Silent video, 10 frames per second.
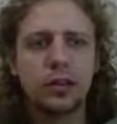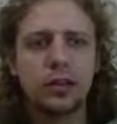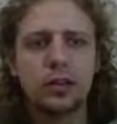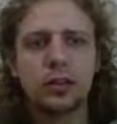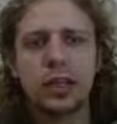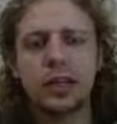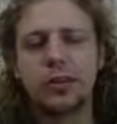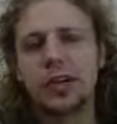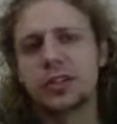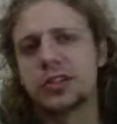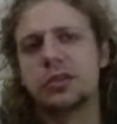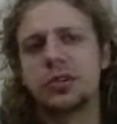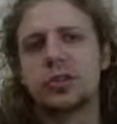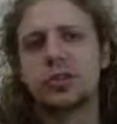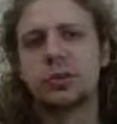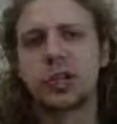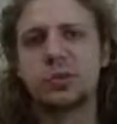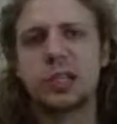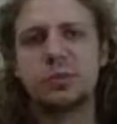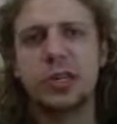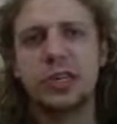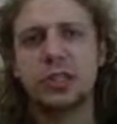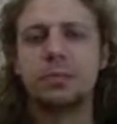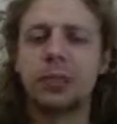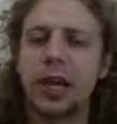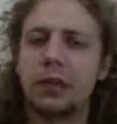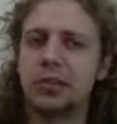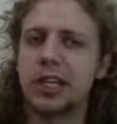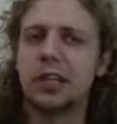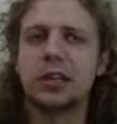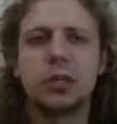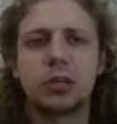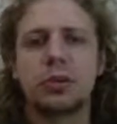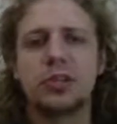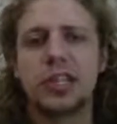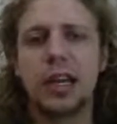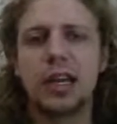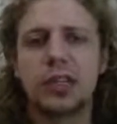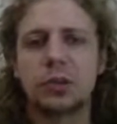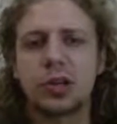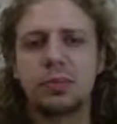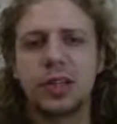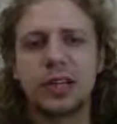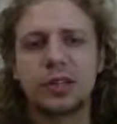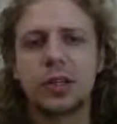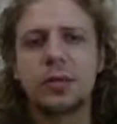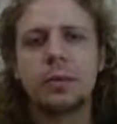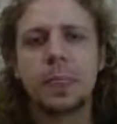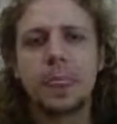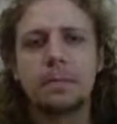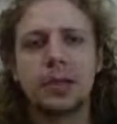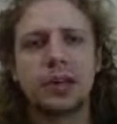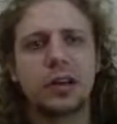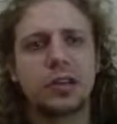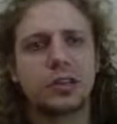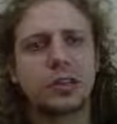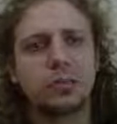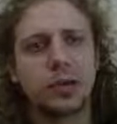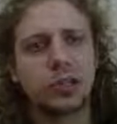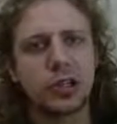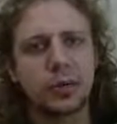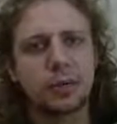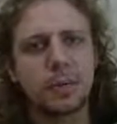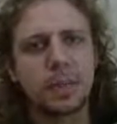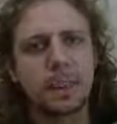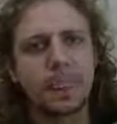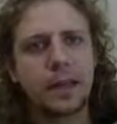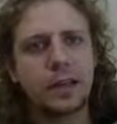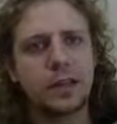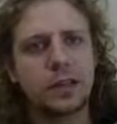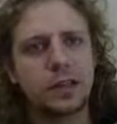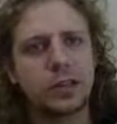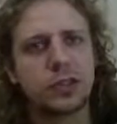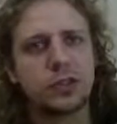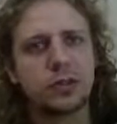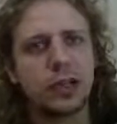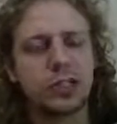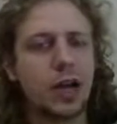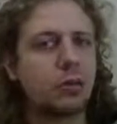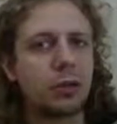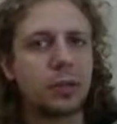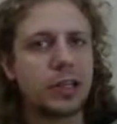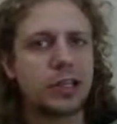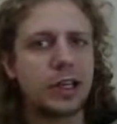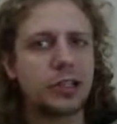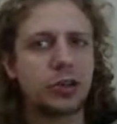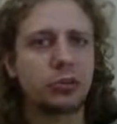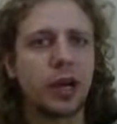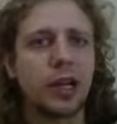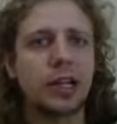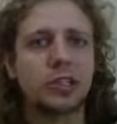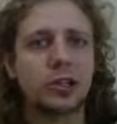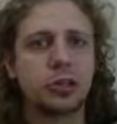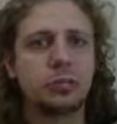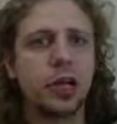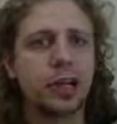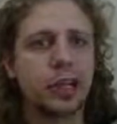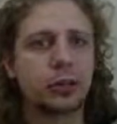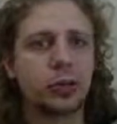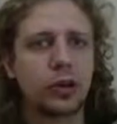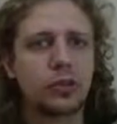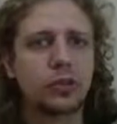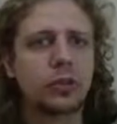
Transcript: Like, if you ask yourself which is the worst placed piece, I would say that the bishop on c8 is worst placed, because the bishop it's not well placed in its own right, and it's also blocking the rooks